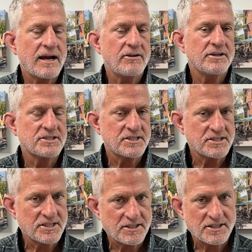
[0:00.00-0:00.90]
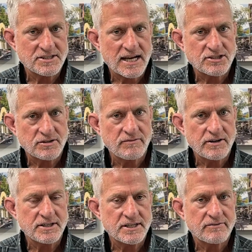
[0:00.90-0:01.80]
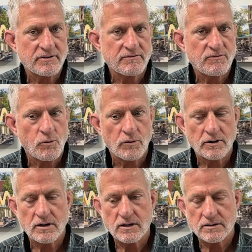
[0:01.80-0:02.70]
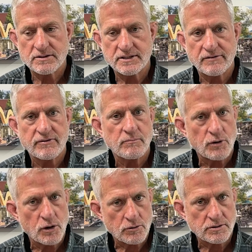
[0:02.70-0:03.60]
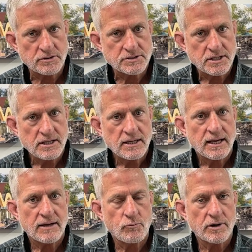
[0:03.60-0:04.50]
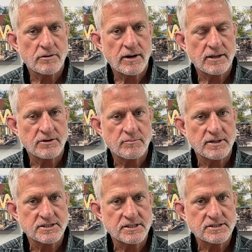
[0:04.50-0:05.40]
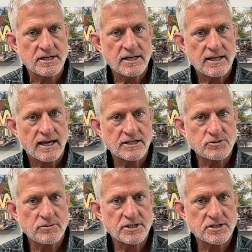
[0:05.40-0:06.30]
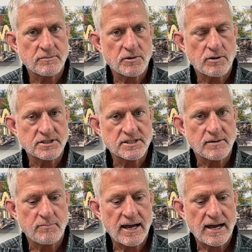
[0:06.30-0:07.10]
hire an assistant is actually very different for different brokers and where they're at in their business. And it's really something you want to step